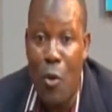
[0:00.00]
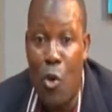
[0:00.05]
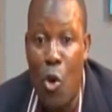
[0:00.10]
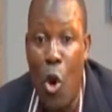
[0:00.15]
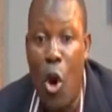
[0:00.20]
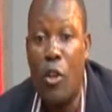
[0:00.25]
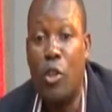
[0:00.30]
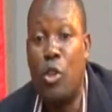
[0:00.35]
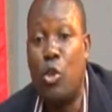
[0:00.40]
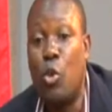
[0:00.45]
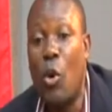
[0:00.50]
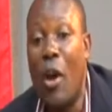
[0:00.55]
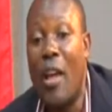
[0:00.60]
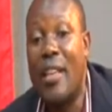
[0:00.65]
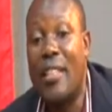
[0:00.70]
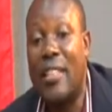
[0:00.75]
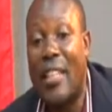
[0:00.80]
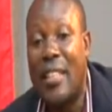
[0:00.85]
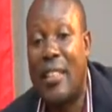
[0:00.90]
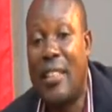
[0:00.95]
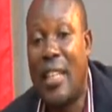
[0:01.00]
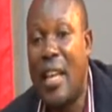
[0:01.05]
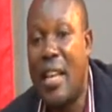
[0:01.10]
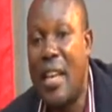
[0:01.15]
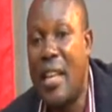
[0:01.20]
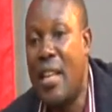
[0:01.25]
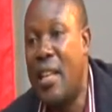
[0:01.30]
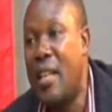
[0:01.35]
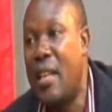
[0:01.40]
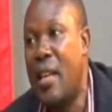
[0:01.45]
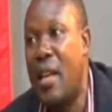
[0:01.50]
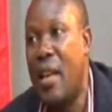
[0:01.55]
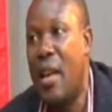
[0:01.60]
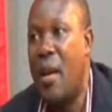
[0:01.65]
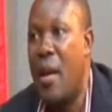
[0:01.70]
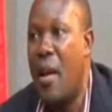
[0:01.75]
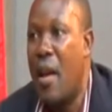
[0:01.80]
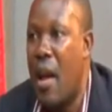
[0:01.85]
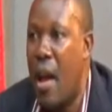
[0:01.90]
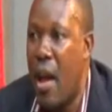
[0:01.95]
grown to a certain
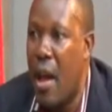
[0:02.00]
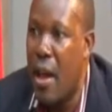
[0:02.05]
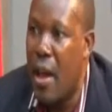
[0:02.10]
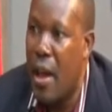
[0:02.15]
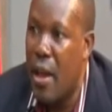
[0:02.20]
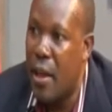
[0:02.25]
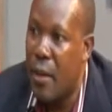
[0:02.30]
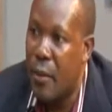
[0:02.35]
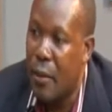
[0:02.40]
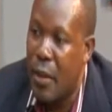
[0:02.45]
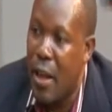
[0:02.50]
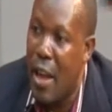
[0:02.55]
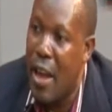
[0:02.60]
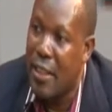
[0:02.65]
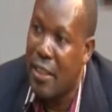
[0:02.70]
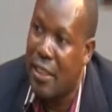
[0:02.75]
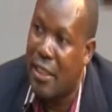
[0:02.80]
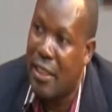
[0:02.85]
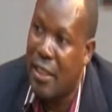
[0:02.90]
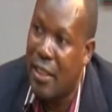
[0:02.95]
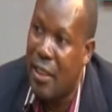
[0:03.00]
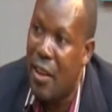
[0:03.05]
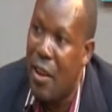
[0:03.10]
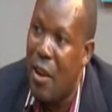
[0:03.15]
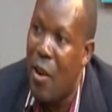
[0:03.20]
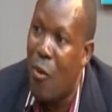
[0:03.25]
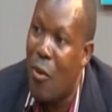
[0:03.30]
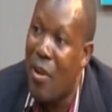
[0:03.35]
age,